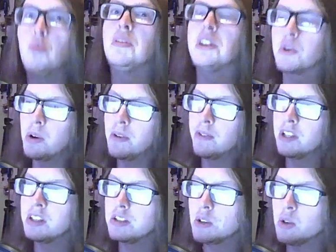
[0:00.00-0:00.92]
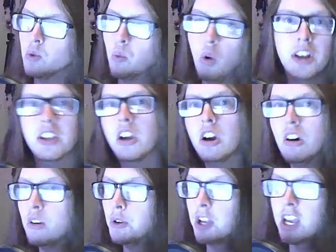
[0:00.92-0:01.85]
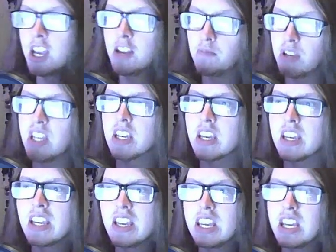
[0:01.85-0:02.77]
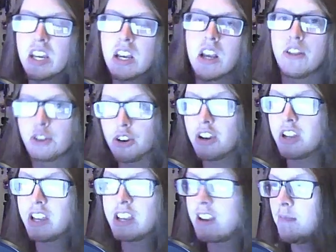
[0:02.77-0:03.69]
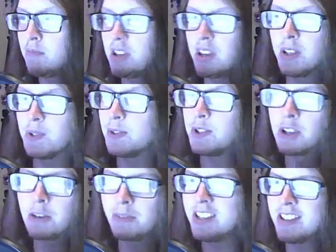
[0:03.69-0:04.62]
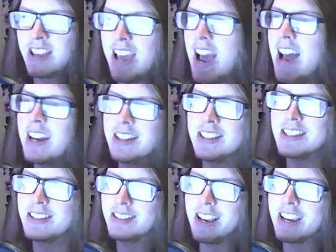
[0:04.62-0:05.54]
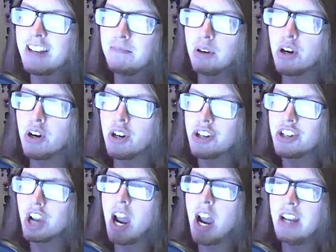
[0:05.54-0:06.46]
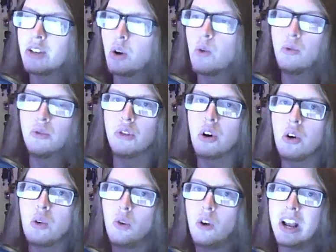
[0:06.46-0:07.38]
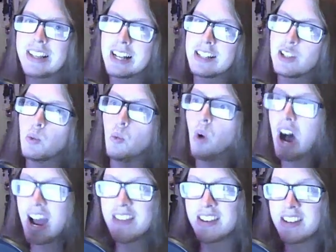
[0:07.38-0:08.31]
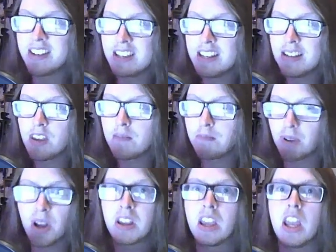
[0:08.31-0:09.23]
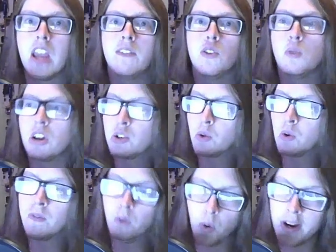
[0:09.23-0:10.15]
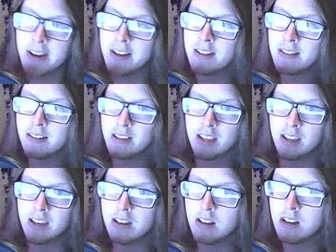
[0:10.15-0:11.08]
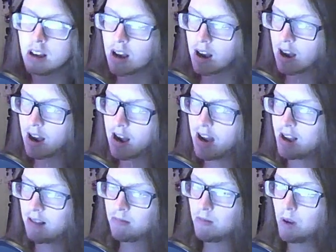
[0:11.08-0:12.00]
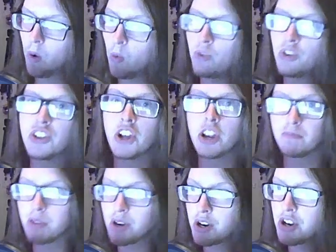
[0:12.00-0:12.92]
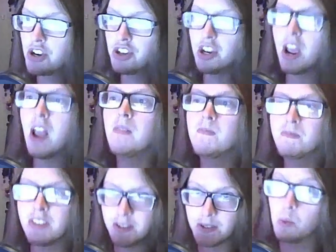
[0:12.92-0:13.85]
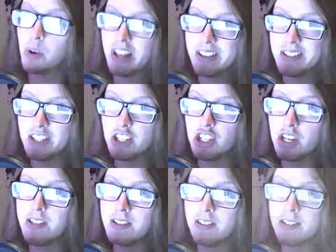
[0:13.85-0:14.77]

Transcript: equivalent to one code being E30, because for some reason they added this second purge. I don't know exactly why they did, but if you want to avoid the overdone purge, this is what I suggest.